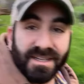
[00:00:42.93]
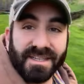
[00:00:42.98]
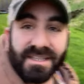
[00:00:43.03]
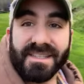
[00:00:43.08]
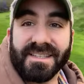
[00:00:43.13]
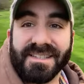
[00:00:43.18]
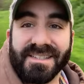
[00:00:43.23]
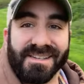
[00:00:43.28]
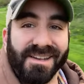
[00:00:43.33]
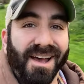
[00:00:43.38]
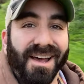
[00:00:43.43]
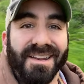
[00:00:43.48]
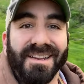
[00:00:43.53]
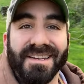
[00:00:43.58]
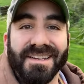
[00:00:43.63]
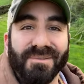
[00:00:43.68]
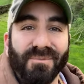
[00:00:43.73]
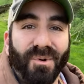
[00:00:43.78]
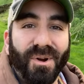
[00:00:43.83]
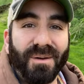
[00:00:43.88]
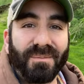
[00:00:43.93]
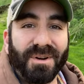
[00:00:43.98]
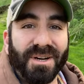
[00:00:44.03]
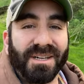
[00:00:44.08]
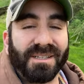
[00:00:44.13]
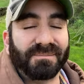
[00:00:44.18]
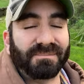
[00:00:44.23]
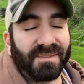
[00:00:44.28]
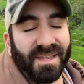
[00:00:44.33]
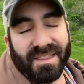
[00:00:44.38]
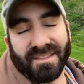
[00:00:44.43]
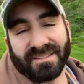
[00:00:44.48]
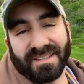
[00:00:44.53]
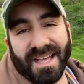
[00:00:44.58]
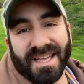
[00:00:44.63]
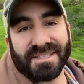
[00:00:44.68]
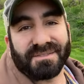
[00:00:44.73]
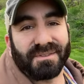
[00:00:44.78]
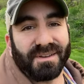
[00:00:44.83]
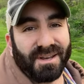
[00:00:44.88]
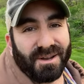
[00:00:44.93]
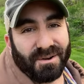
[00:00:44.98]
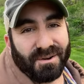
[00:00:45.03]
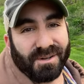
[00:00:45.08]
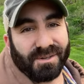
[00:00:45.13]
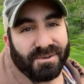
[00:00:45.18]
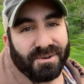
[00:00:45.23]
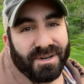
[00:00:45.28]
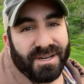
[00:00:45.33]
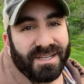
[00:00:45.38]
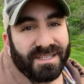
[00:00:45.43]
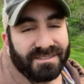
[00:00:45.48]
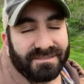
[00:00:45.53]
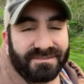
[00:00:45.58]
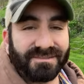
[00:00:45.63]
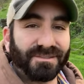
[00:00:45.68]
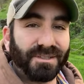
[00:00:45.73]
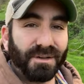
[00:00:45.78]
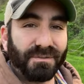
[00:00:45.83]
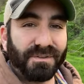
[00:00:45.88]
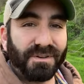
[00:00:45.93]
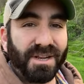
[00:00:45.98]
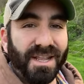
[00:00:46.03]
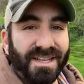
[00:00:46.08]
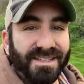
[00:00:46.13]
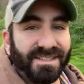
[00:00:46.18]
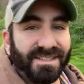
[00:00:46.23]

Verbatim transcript: is not any warmer than the last video I recorded a few days